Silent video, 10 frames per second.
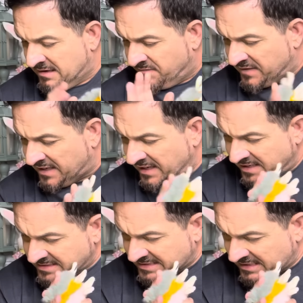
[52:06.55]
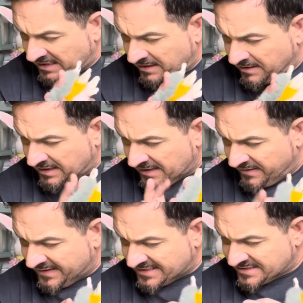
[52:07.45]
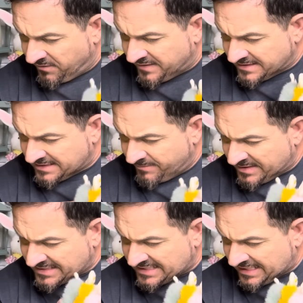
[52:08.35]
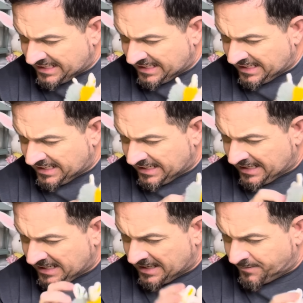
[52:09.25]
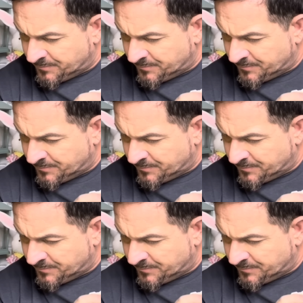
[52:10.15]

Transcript: These, how did they sell these? Let me see.